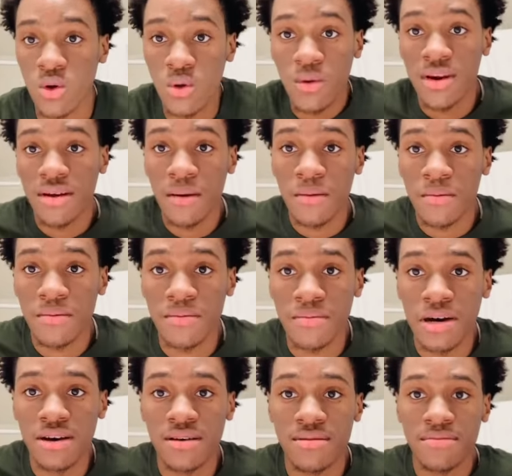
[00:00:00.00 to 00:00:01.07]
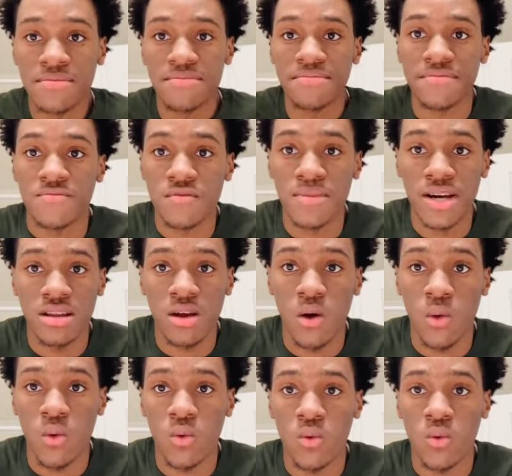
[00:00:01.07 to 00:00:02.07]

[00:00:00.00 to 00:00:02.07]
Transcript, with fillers: know where, but I'm about to go.